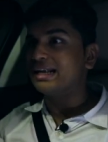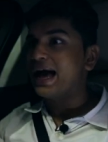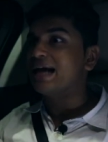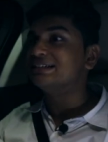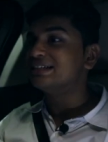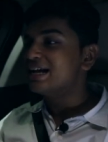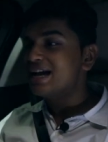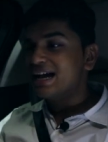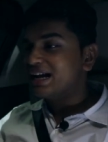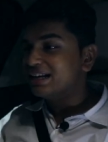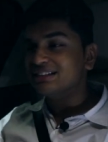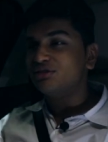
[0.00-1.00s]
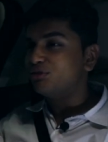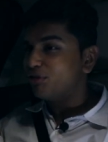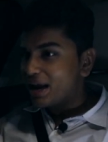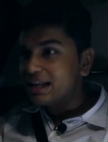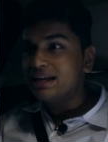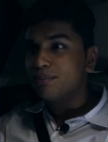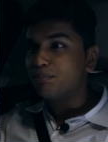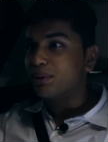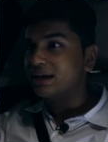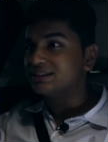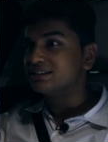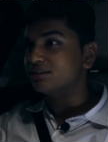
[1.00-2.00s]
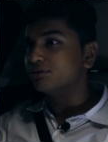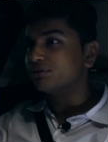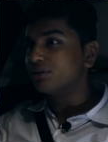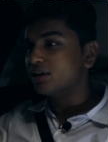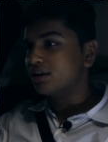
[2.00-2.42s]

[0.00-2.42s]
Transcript: has, it is very impressive.